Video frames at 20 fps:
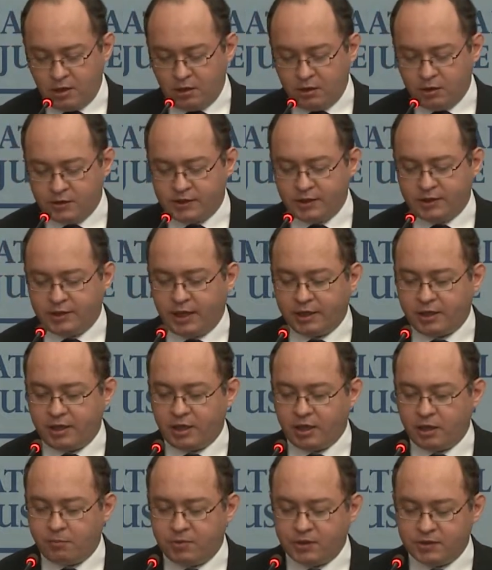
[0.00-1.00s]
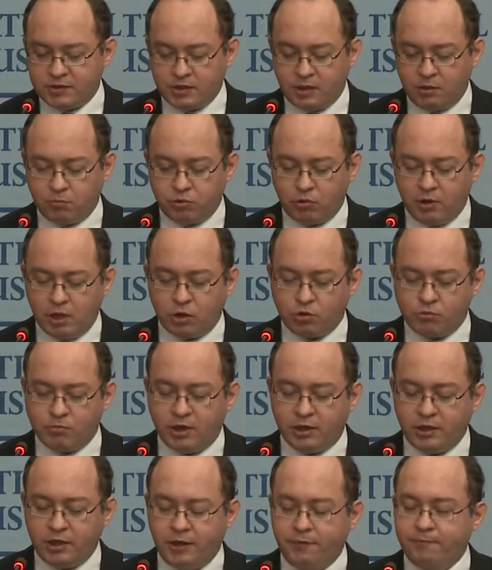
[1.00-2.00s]
Cet acquis représente pour la
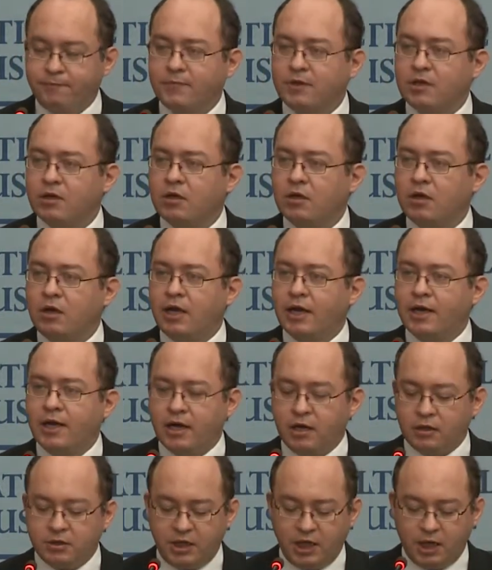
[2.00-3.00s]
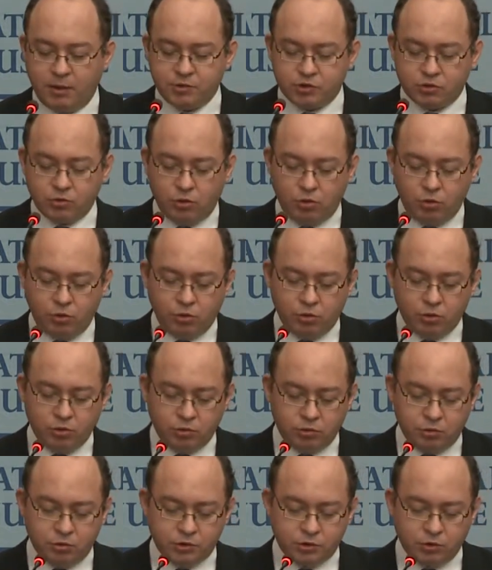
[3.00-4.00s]
Roumanie la garantie absolue
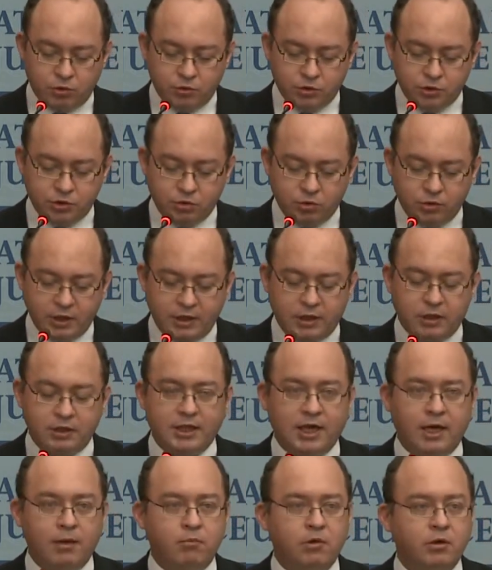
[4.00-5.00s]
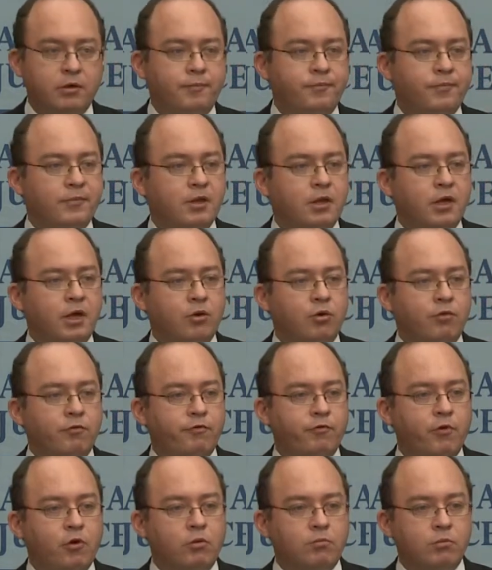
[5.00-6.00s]
d'une solution équitable et
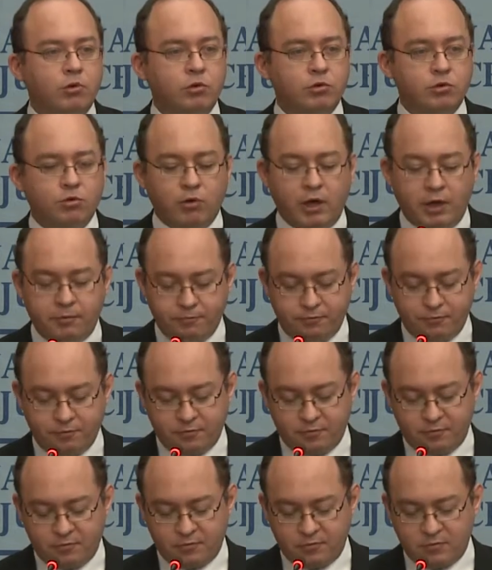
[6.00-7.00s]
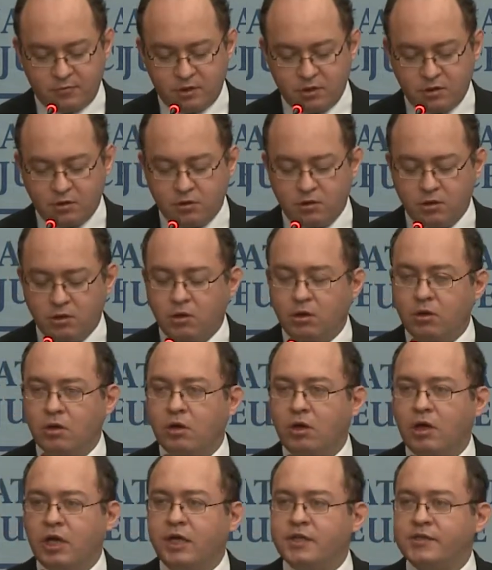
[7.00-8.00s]
conforme au droit.
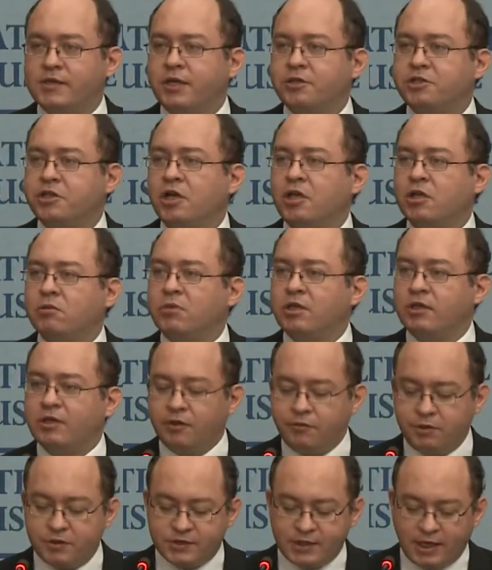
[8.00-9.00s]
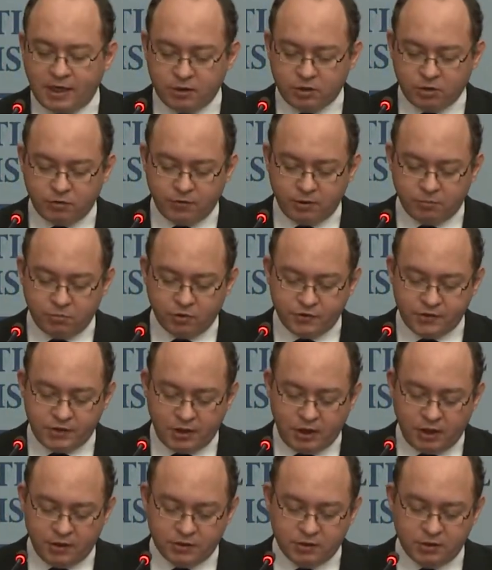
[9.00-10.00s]
Ladies and gentlemen, the result of the
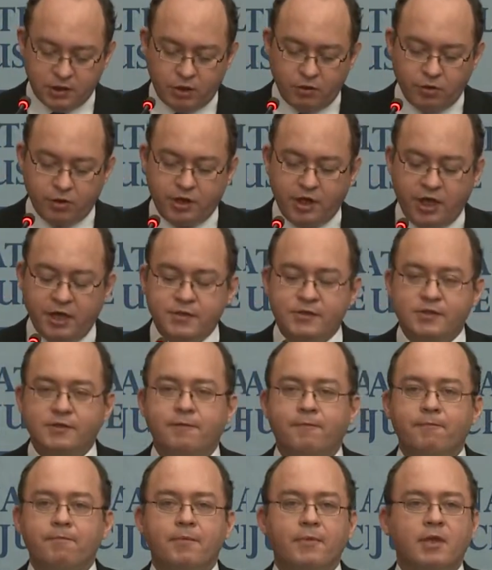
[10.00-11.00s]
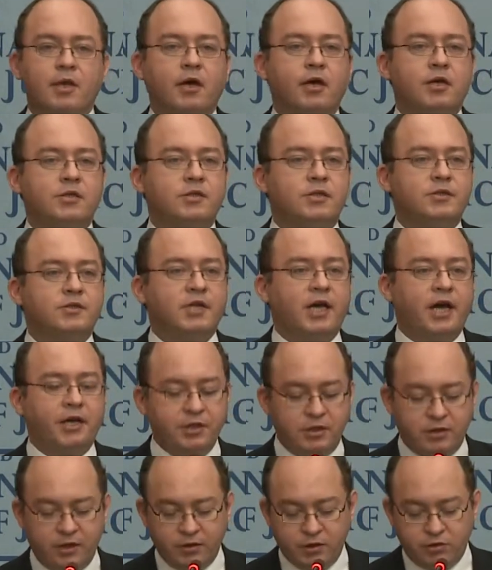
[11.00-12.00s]
proceedings in our case, as
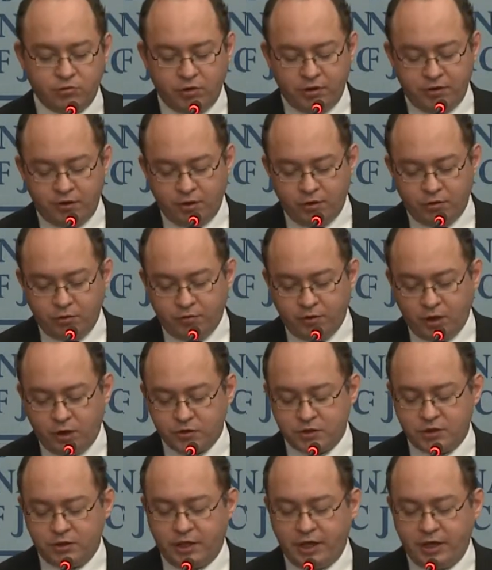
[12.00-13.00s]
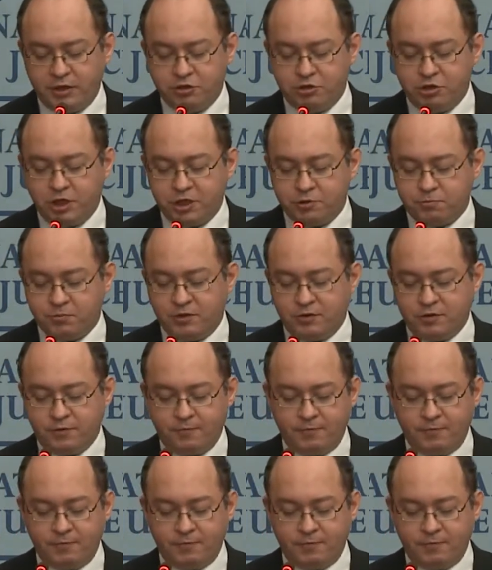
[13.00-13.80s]
decided in the 2009 judgment,